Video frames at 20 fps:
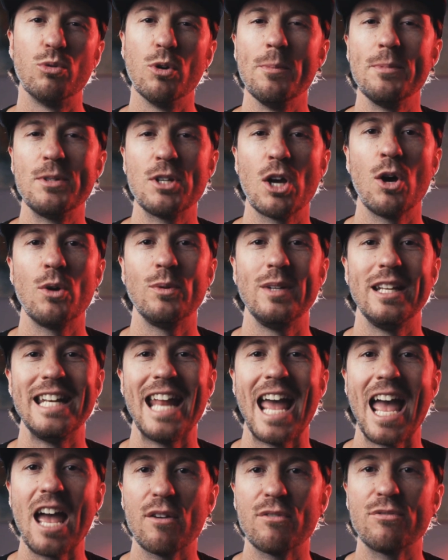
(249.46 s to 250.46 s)
room tone in
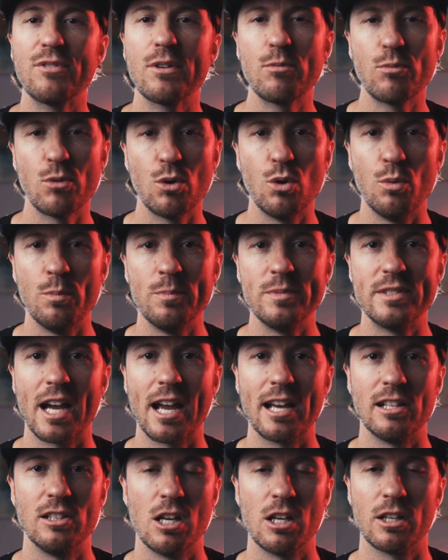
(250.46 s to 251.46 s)
every room
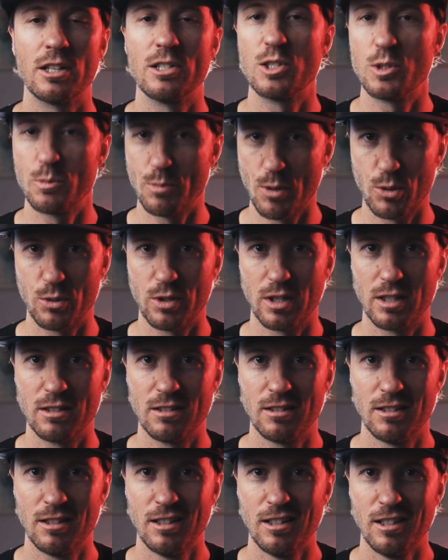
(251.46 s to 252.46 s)
dialogue is spoken.
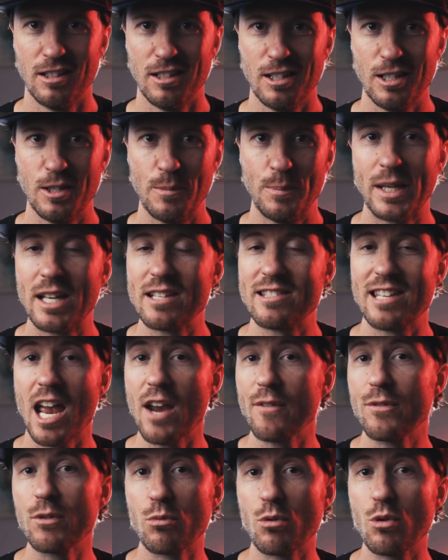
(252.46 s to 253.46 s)
Because
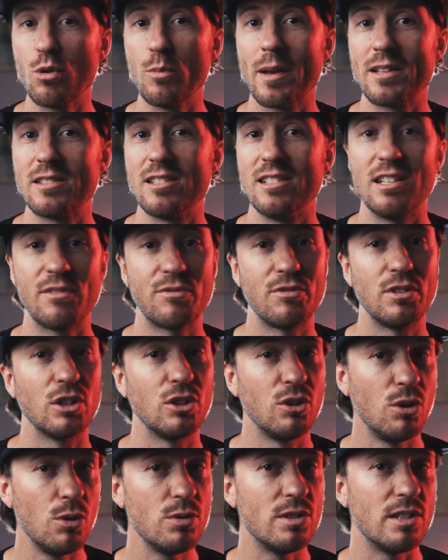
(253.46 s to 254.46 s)
every room has a different
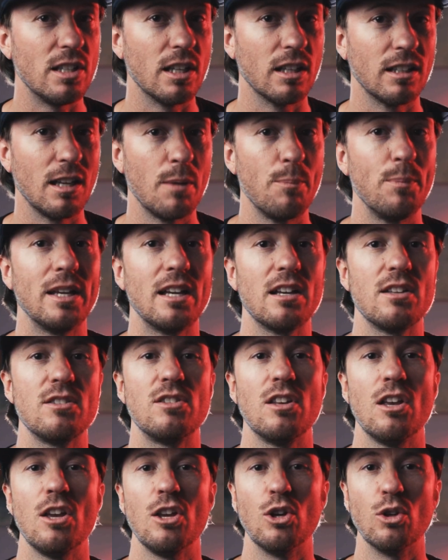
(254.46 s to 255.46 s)
acoustic, and
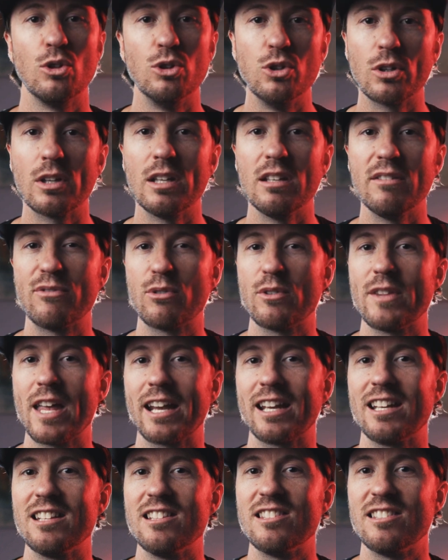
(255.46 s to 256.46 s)
because you're looking for
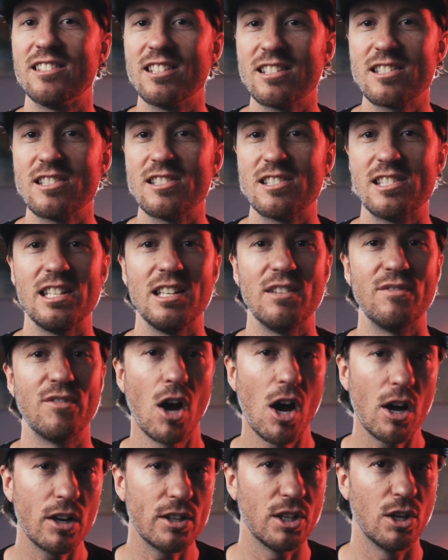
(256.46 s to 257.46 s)
that consistency
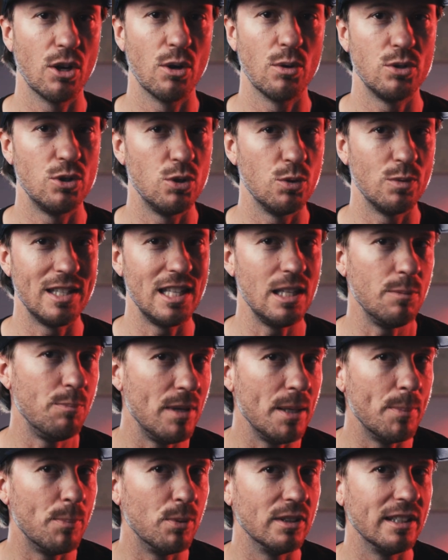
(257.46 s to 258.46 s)
of audio to keep
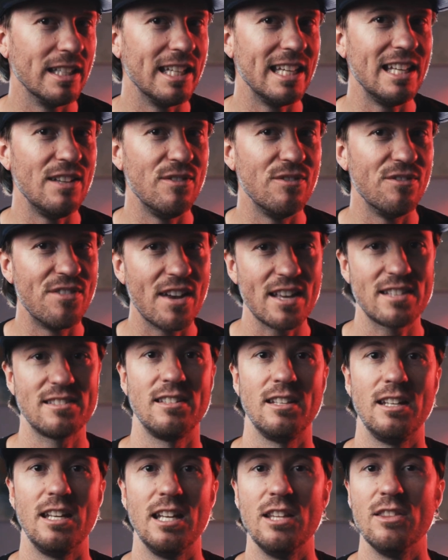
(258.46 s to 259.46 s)
people
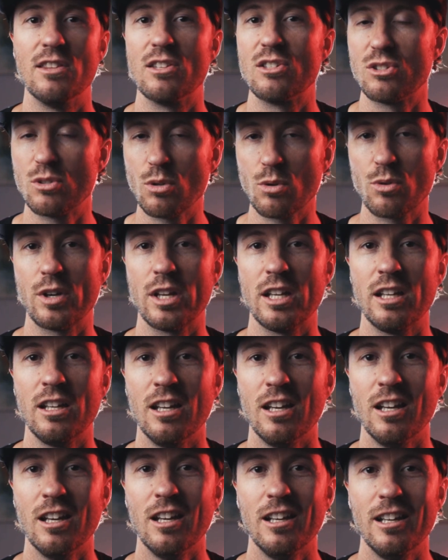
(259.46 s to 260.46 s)
invested in the story,
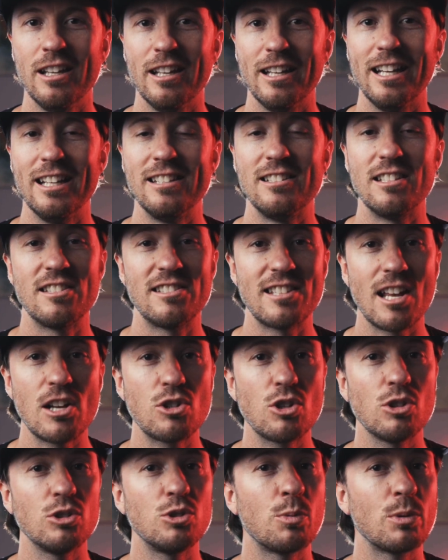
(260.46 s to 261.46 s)
it's
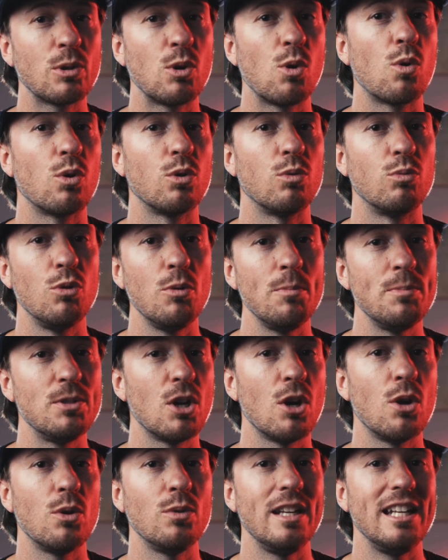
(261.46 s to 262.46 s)
essential to record room
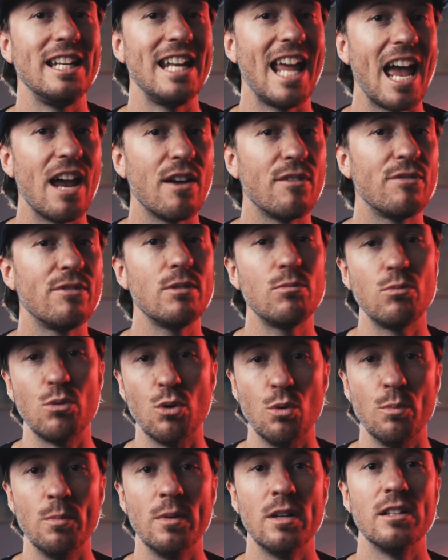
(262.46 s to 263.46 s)
tone in every
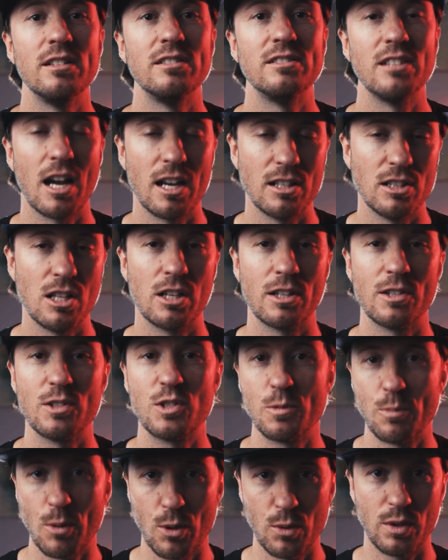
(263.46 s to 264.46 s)
room dialogue is
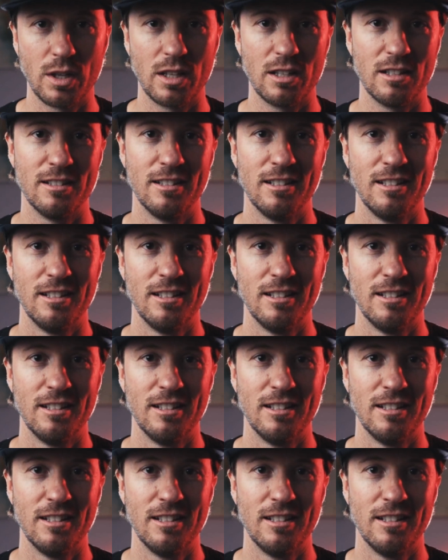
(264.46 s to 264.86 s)
spoken.